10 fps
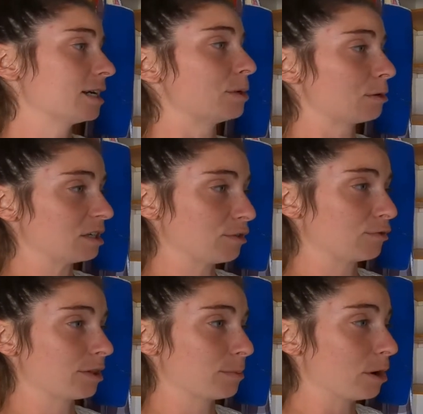I'm not reaching
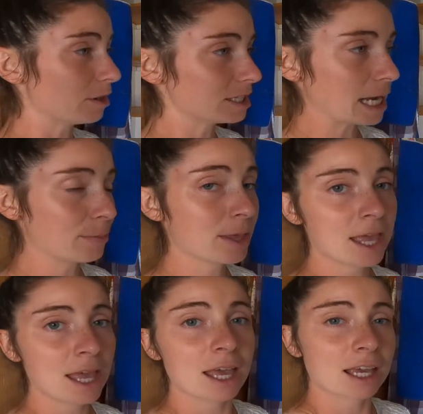for them all the time
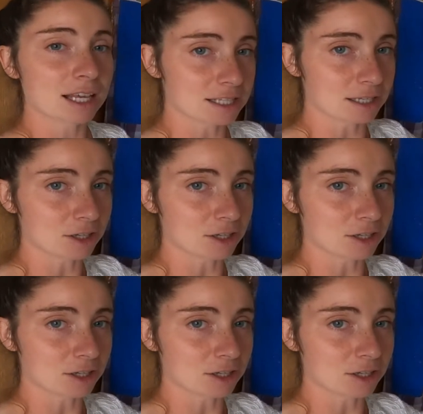because